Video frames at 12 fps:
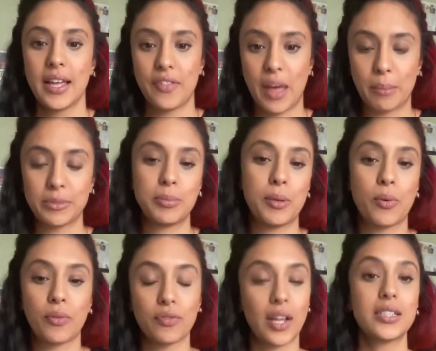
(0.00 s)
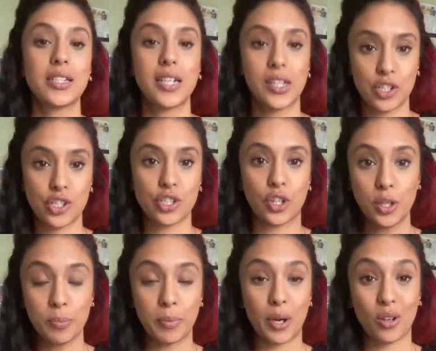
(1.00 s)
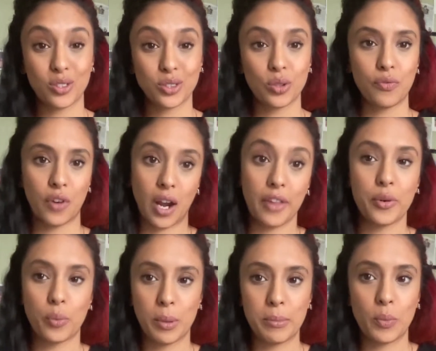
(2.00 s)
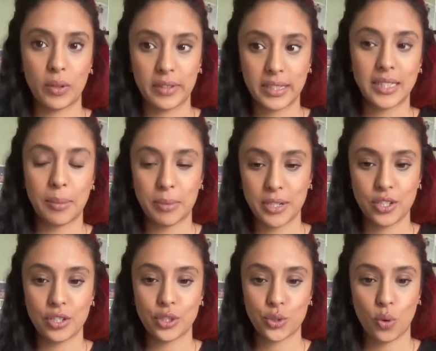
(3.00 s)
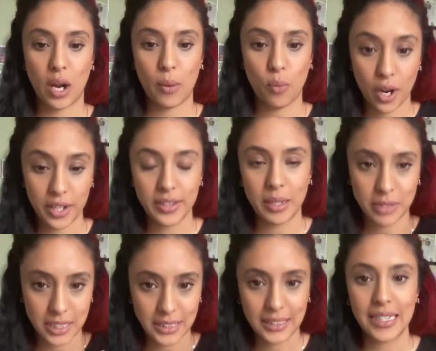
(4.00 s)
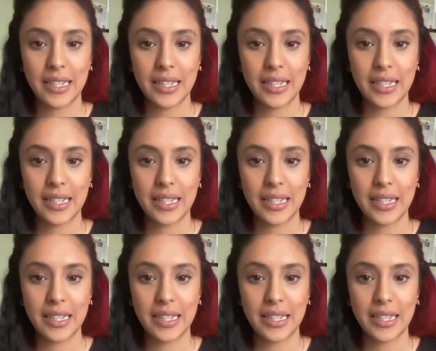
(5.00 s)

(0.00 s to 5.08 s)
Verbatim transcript: them to be reflected in the shirt, but also for other women when they step into the store, I wanted them to see